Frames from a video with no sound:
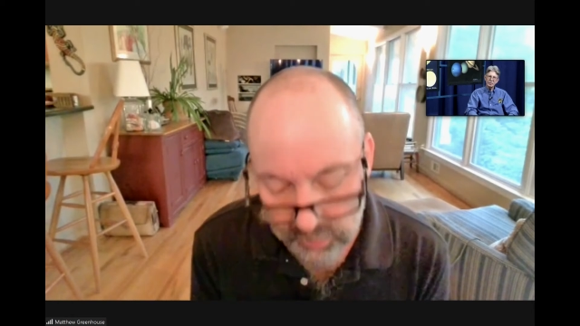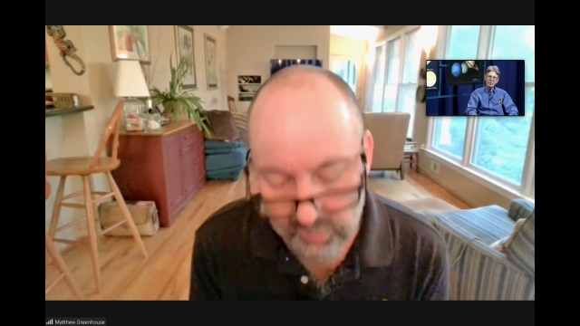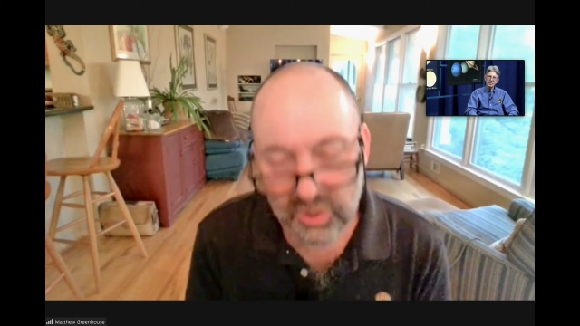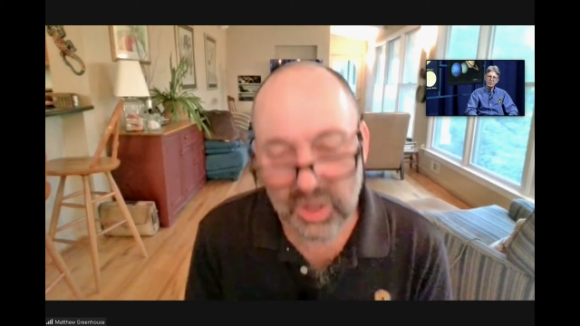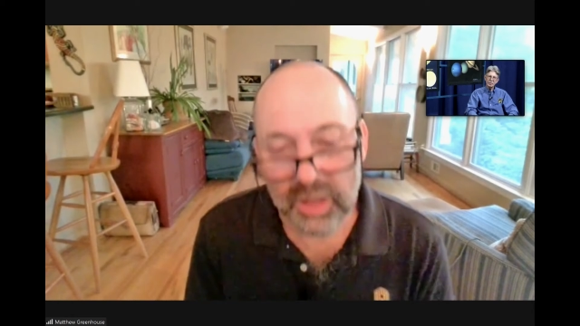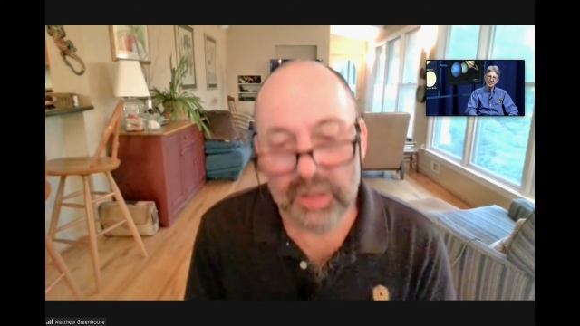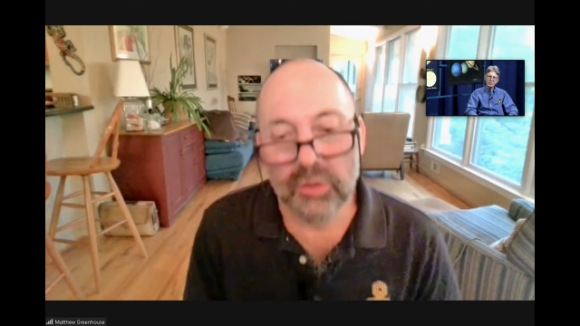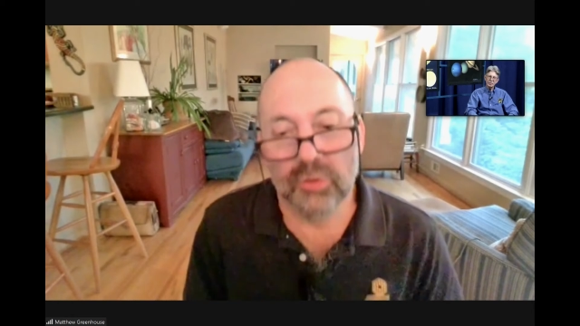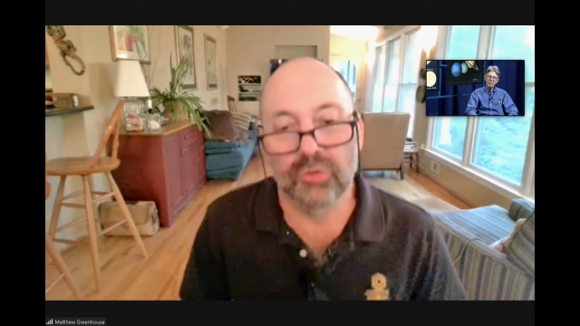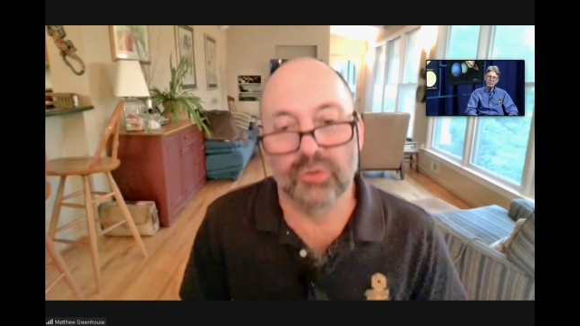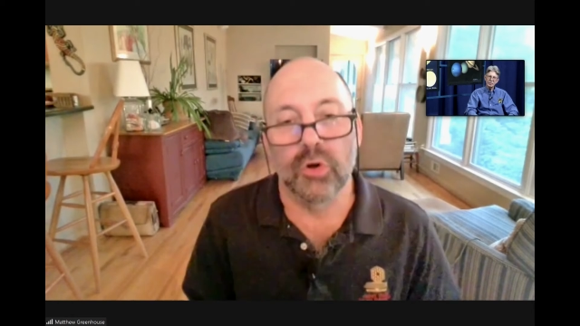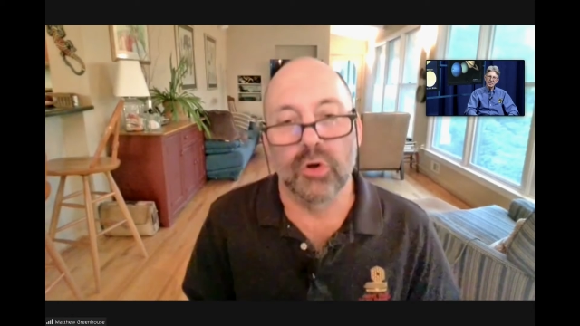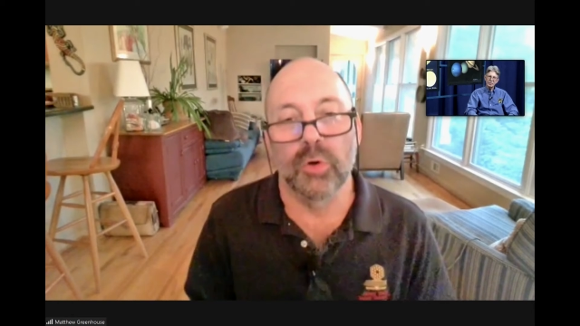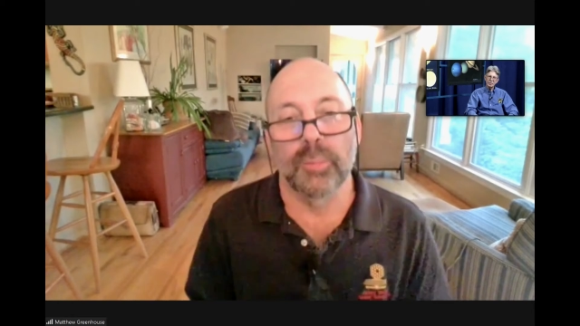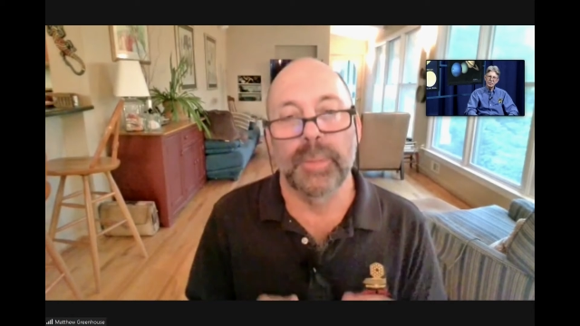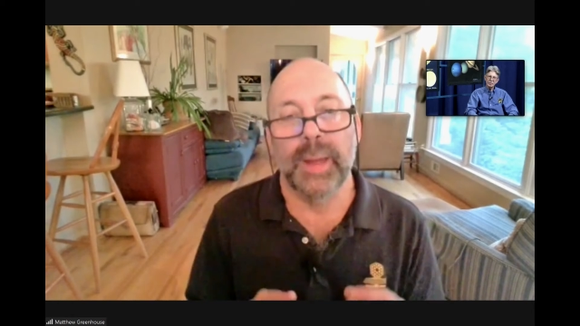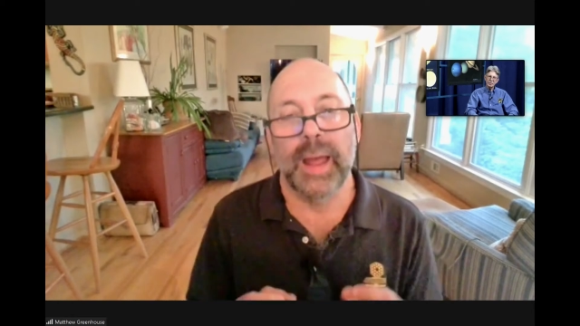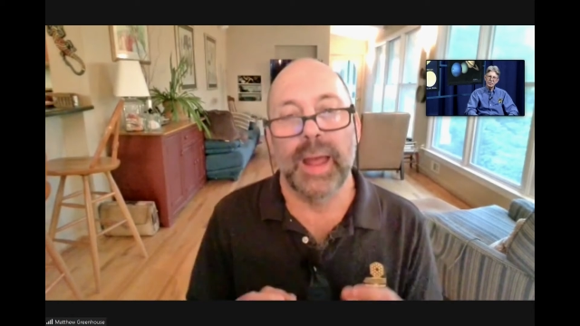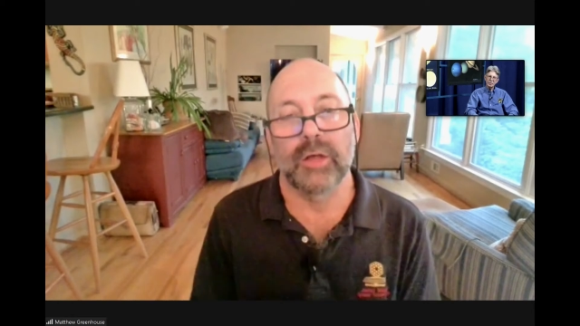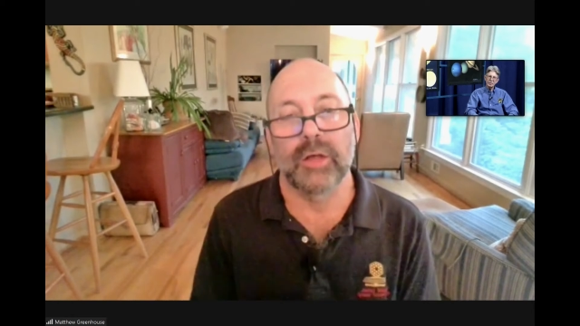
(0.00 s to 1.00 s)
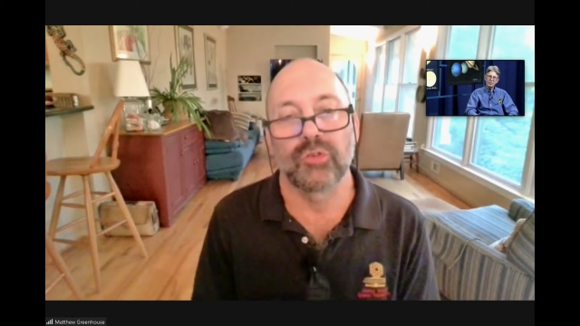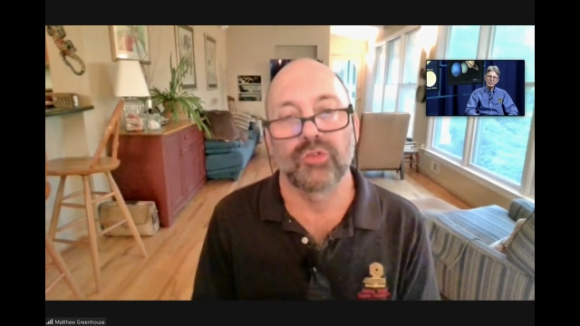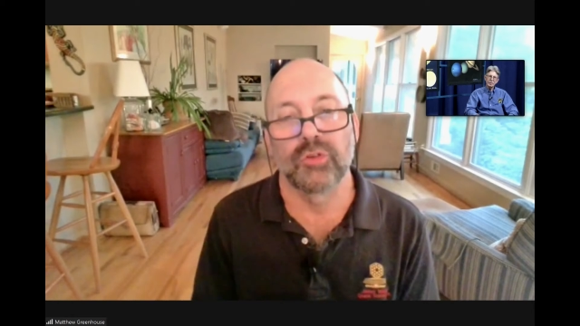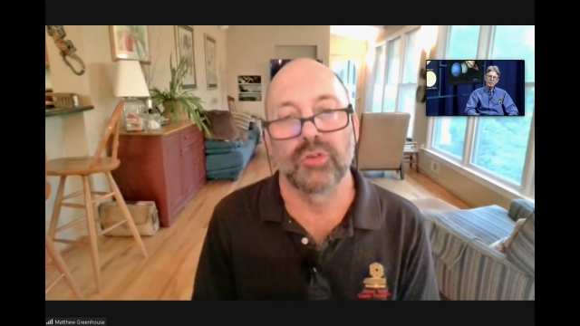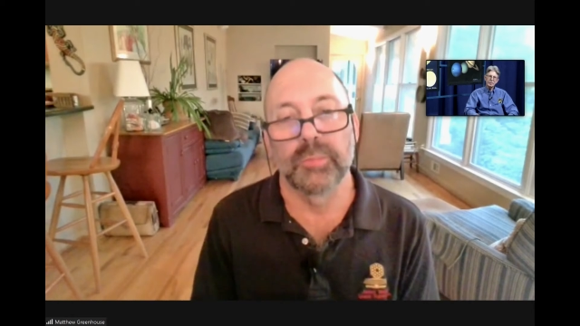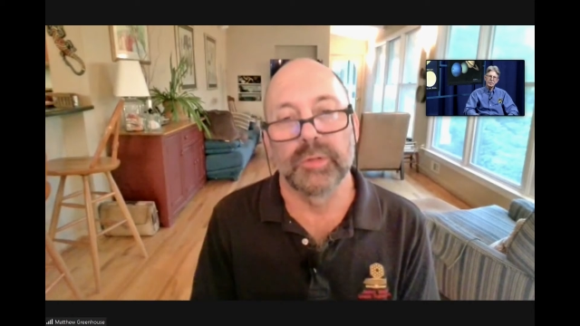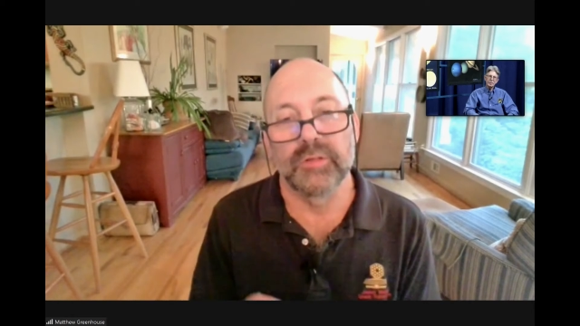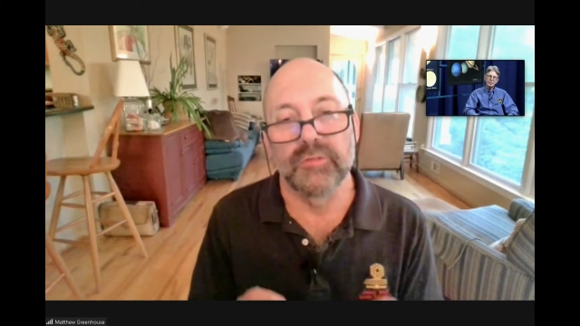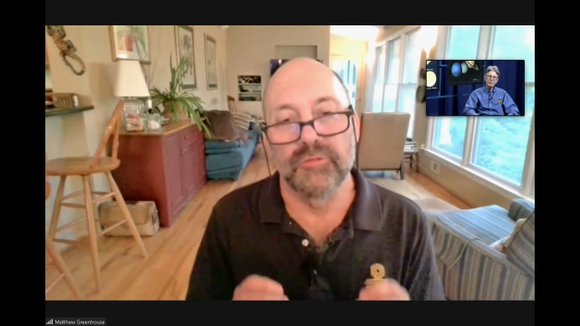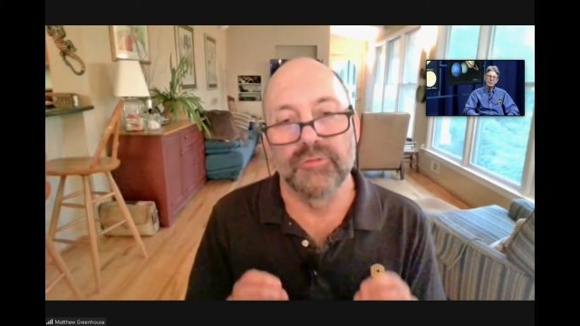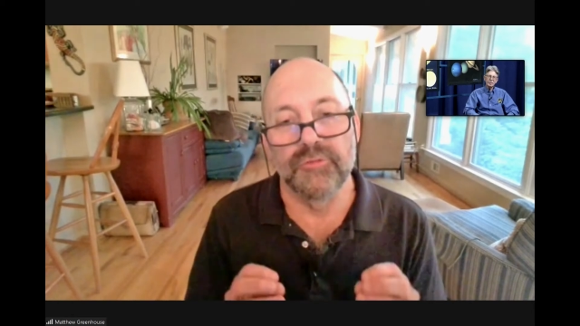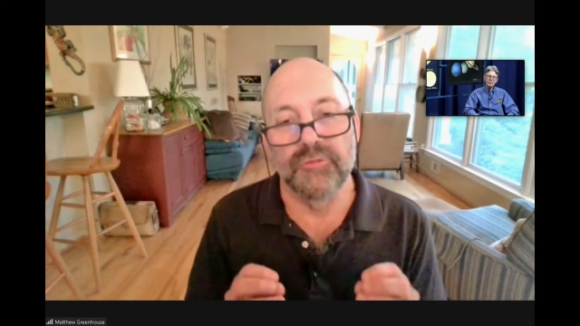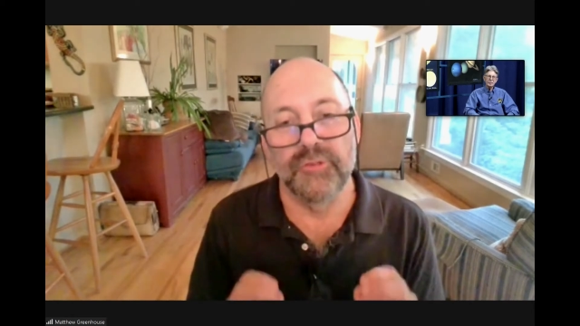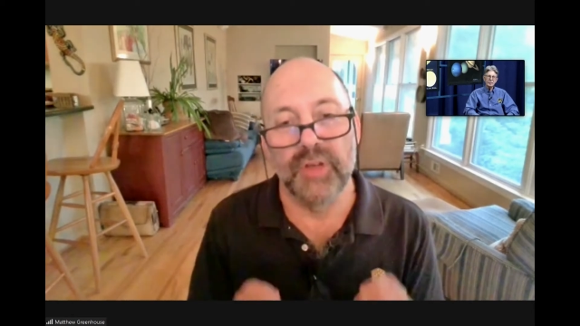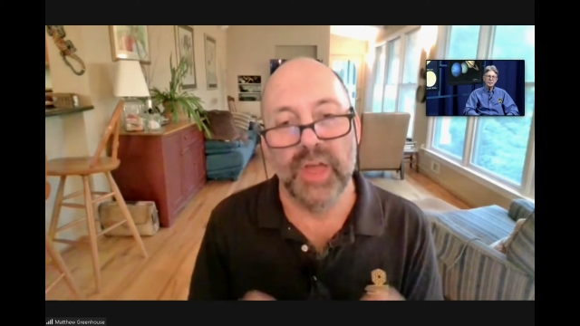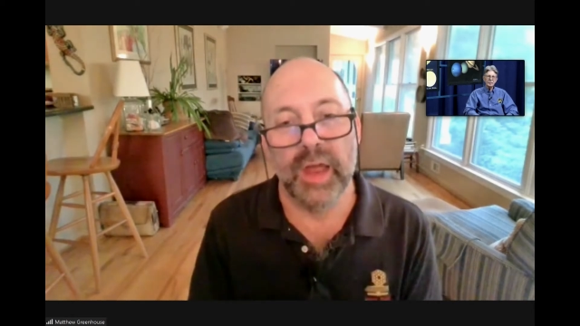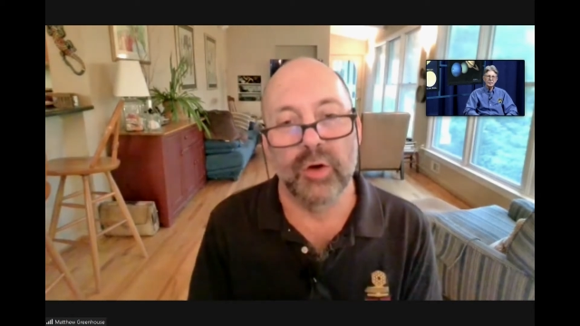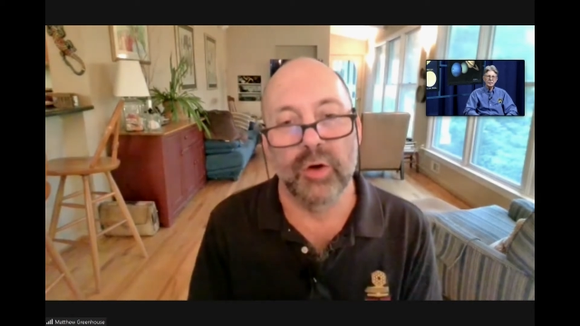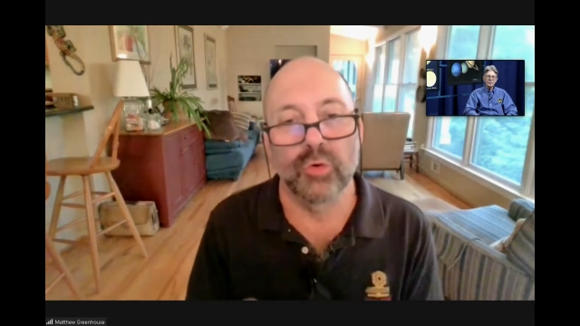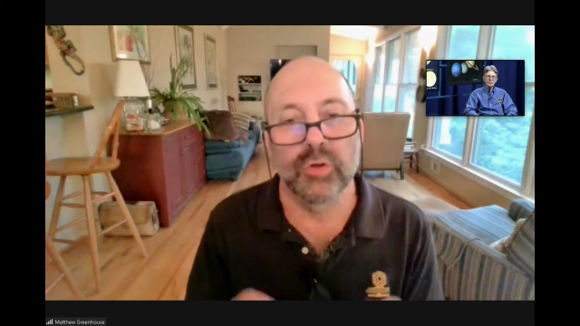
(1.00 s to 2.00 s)
the telescope has to be
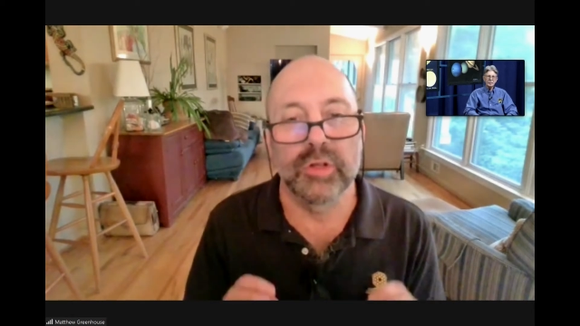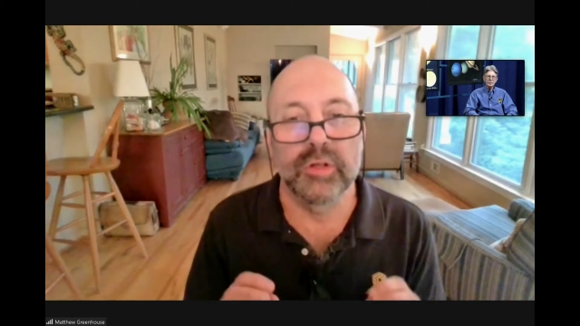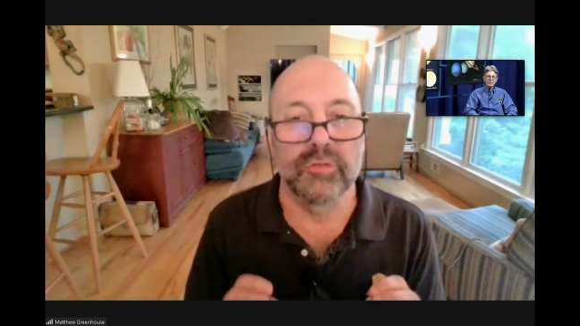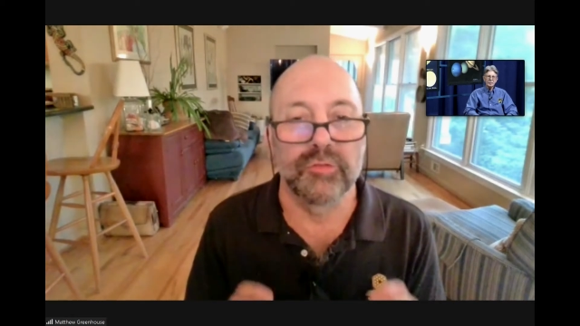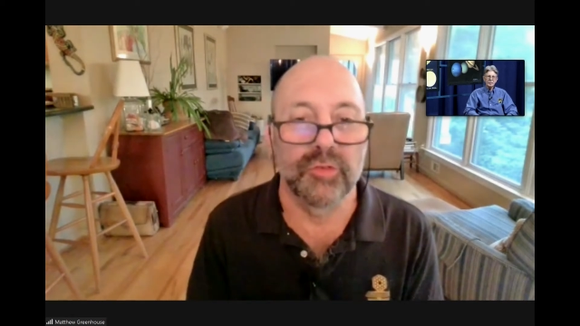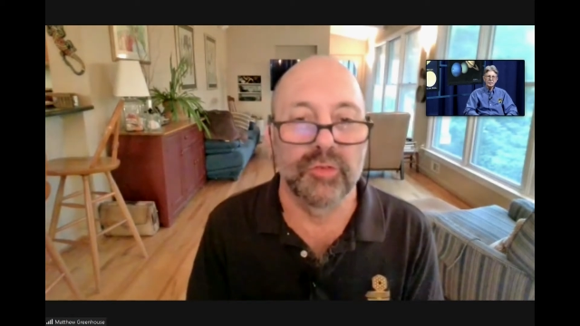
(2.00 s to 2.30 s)
very,